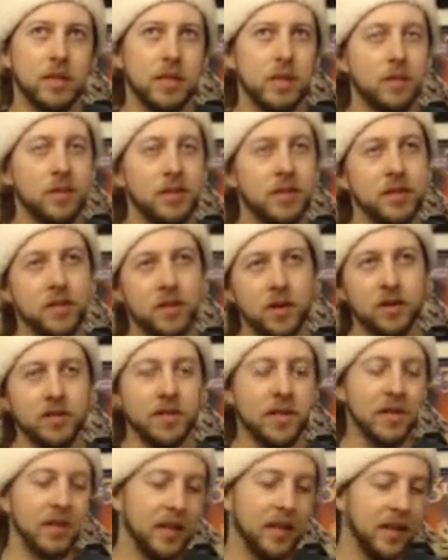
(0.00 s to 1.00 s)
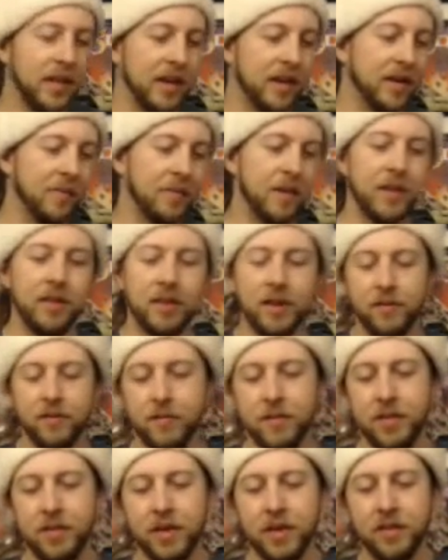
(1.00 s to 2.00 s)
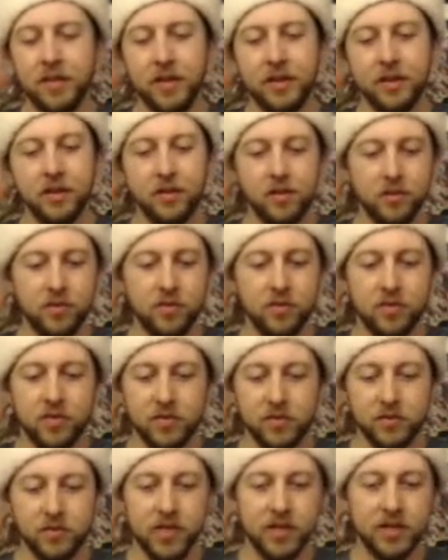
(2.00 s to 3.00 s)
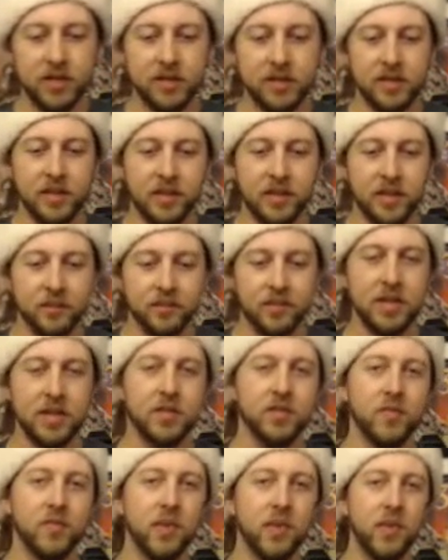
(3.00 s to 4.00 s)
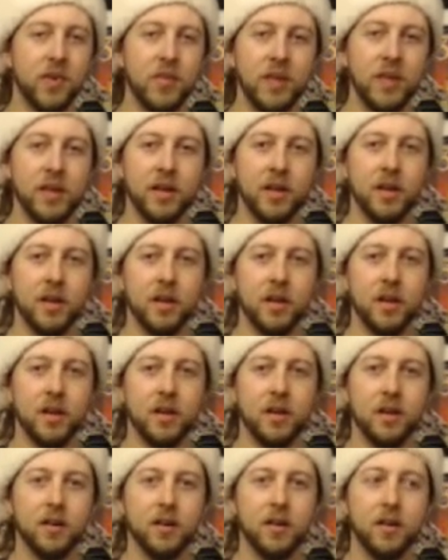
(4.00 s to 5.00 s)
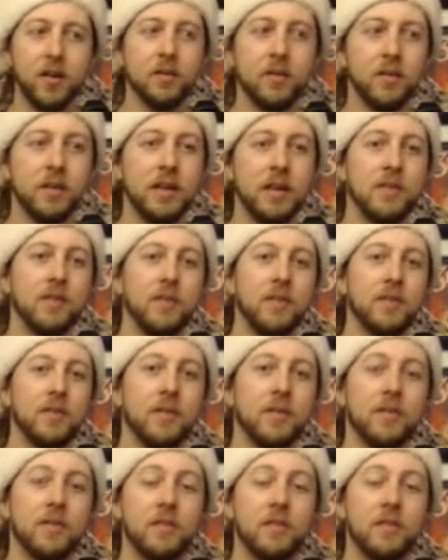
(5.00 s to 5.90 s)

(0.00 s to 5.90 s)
he went to the dark side, like, he ended up killing everybody, and like Luke saw it as like it was his fault that, you know, his